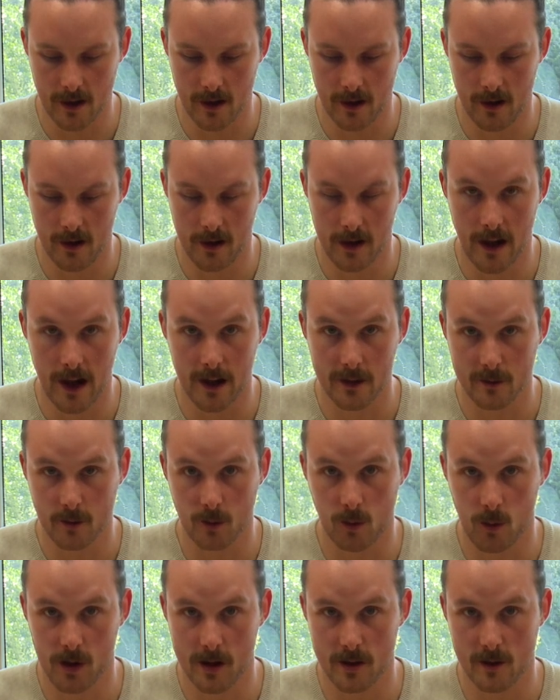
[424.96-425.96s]
an
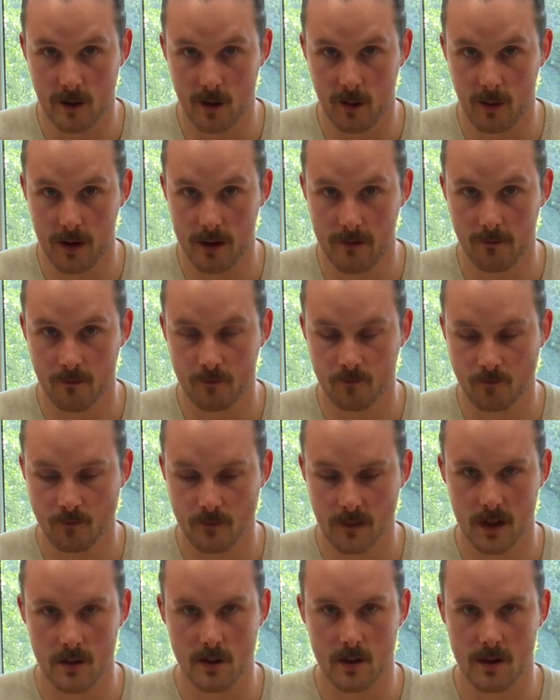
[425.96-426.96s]
actual wind turbine.
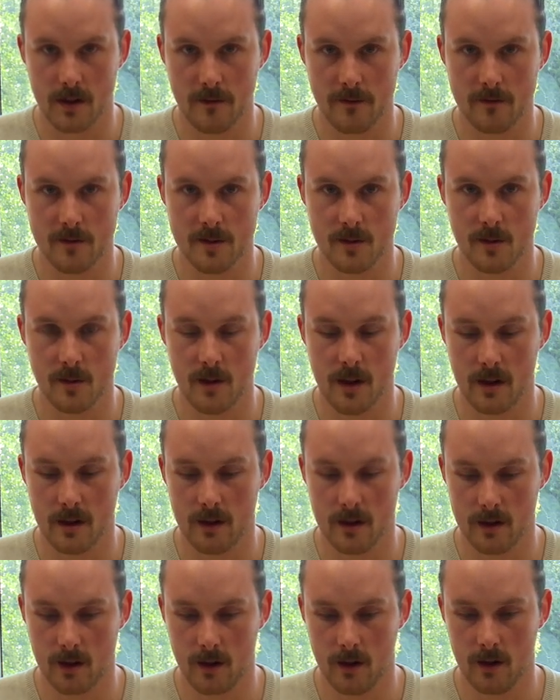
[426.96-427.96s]
So the difference
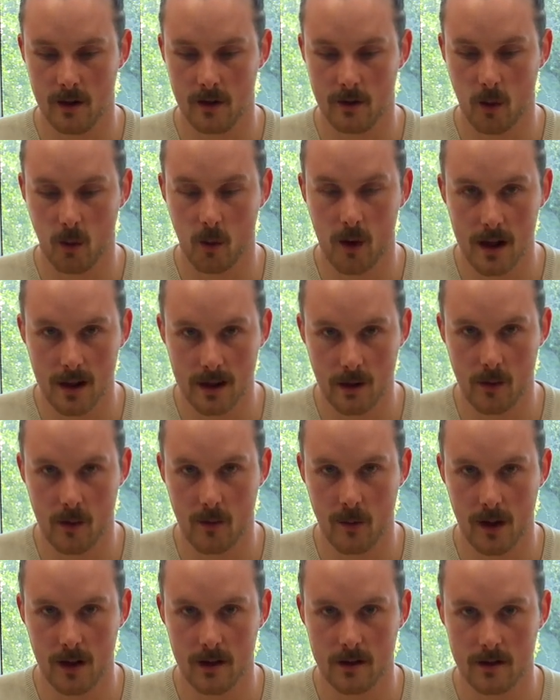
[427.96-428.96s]
between the wheel that we
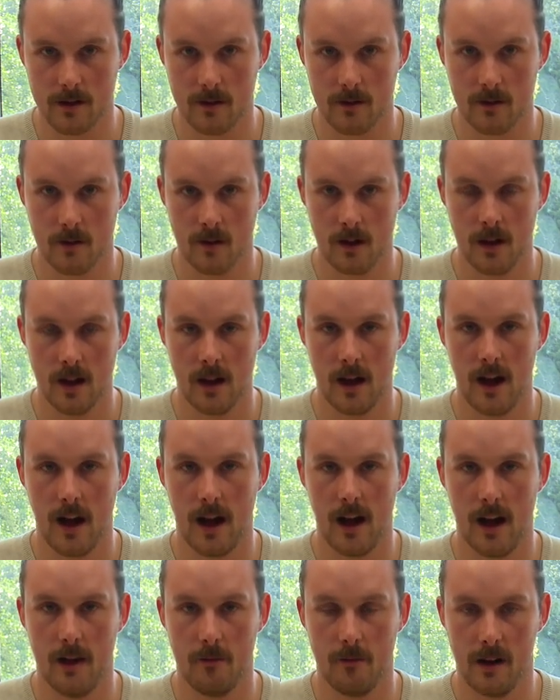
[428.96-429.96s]
built
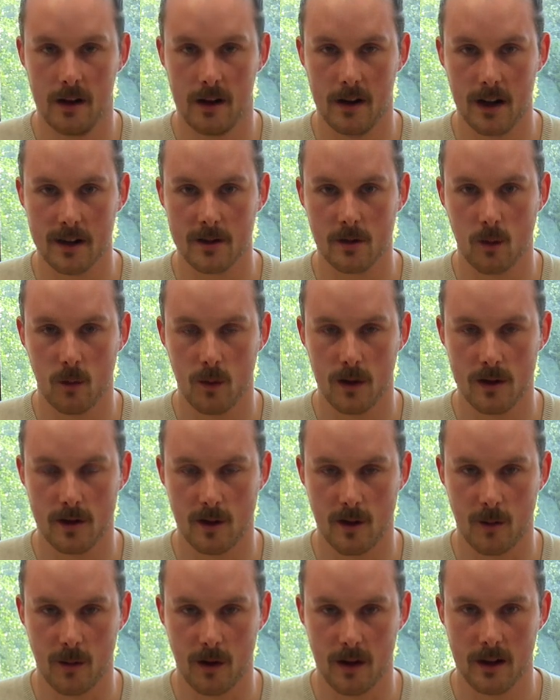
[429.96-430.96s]
and an actual wind
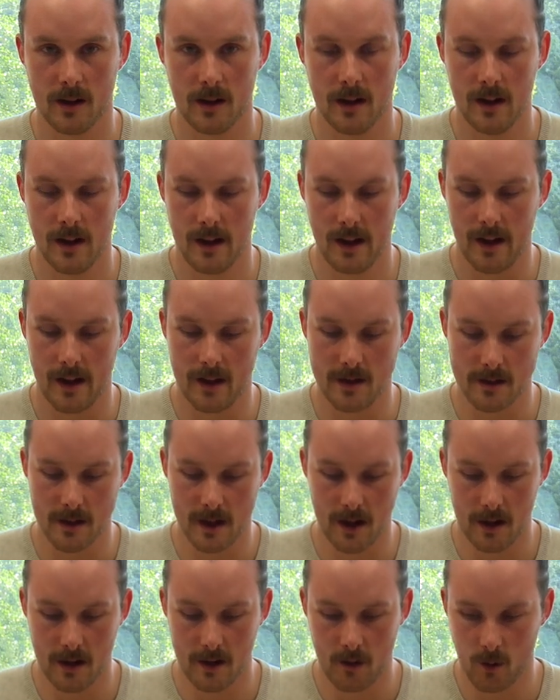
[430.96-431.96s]
turbine is,
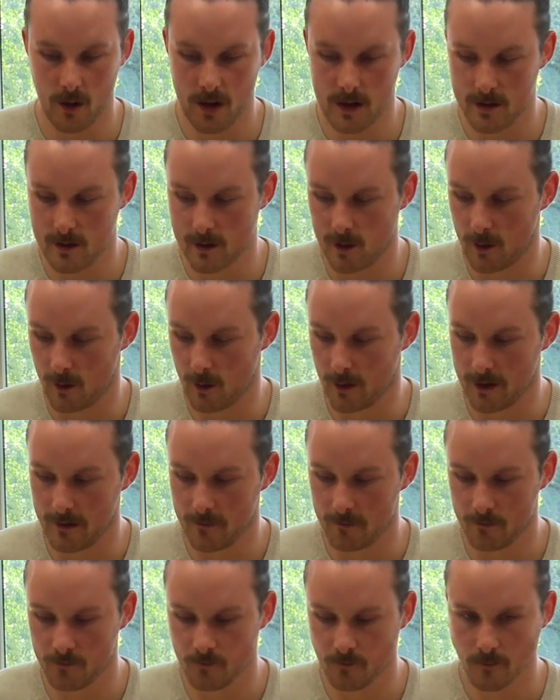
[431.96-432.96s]
in a wind turbine,